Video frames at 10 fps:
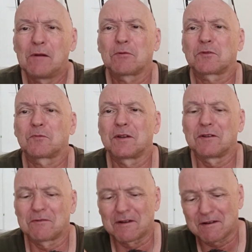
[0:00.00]
What's the
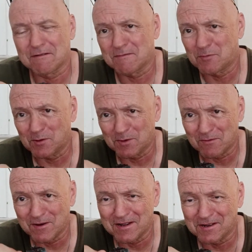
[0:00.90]
window? I'll put a bit
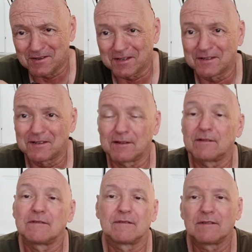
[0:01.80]
of windage into that.
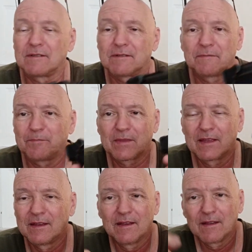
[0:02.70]

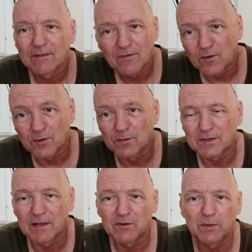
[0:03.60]
They're full of
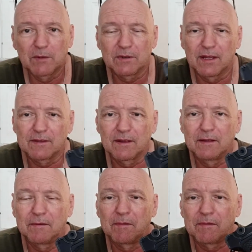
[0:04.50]
themselves, people like that,
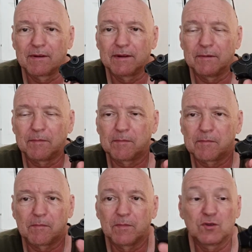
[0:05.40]
right?
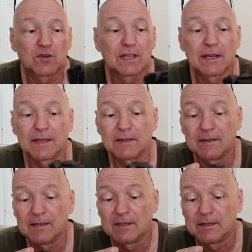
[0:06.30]
You just get it,
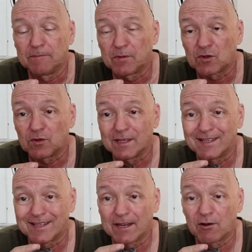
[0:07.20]
so you
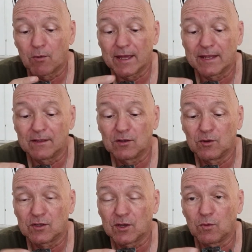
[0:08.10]
zero it in. You
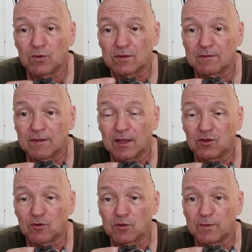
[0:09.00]
use those
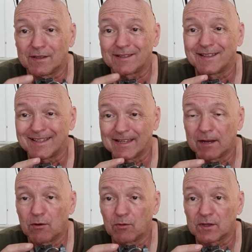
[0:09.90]
adjustments to
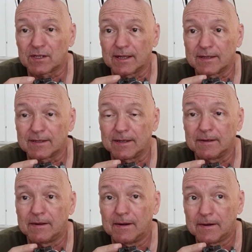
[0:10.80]
zero the sights
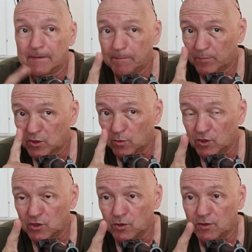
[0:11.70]
in, so it
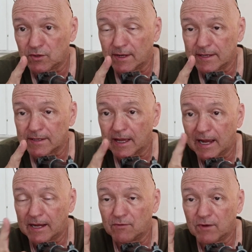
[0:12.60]
shoots straight
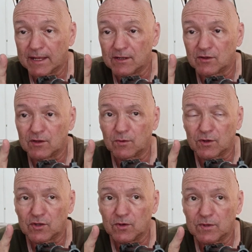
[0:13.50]
at a range that you want
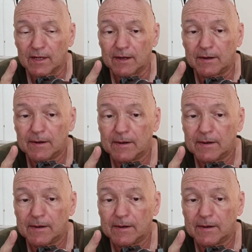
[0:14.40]
to shoot at.